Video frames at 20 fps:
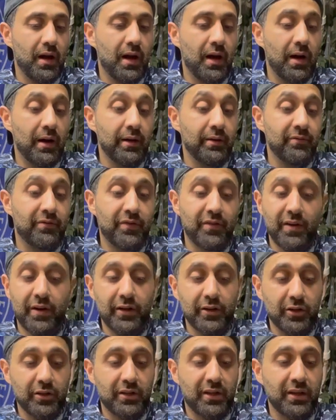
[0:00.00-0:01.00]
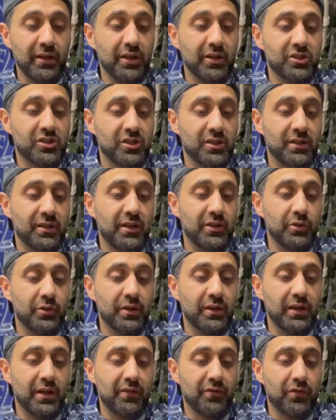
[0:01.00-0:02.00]
in very good condition, that you
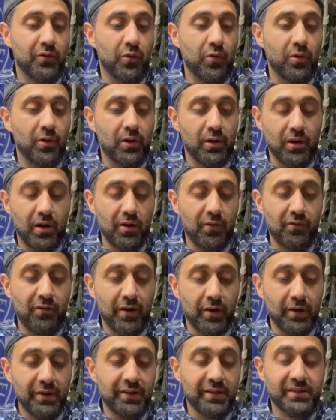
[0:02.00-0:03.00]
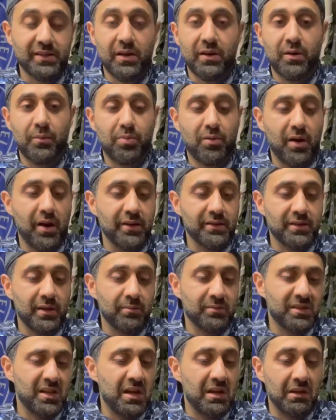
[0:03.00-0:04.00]
can get for a very discounted price.
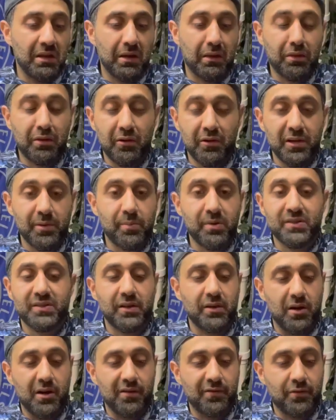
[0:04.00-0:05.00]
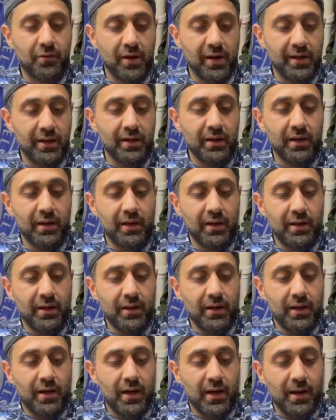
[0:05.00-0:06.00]
I'm saying like 30% off, right?
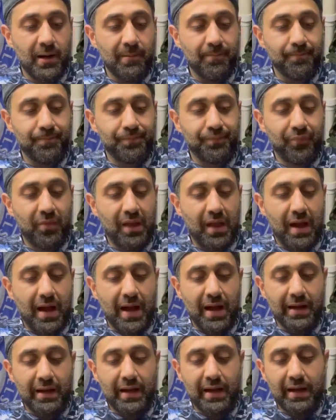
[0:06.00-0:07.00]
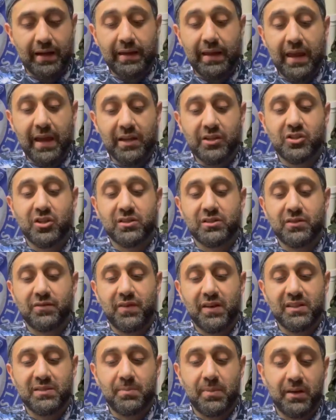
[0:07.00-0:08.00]
I can't
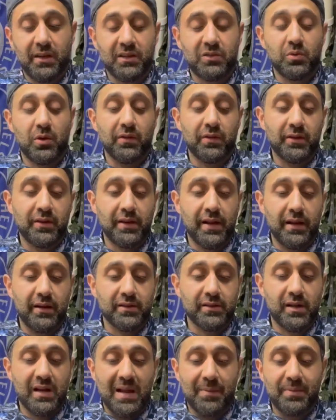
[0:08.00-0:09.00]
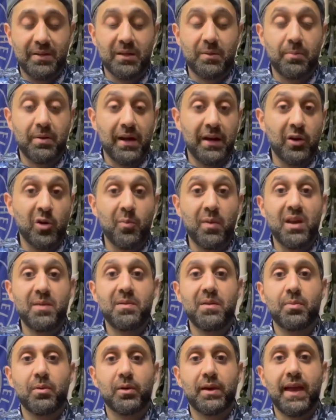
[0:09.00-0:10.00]
justify spending $1,200 on an optic, but I know many
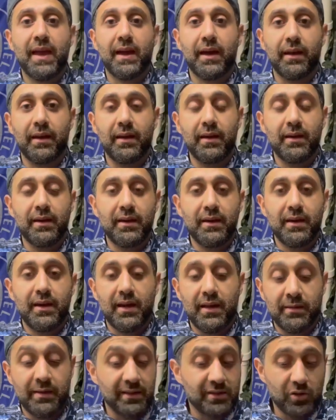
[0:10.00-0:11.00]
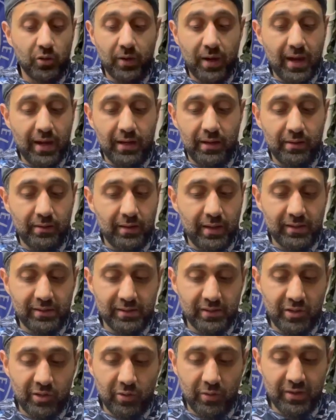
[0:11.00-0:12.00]
people can. And that's okay. That's,
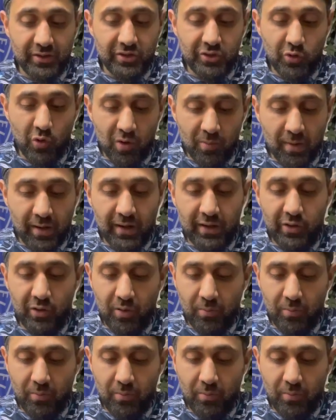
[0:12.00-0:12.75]
that's your money, your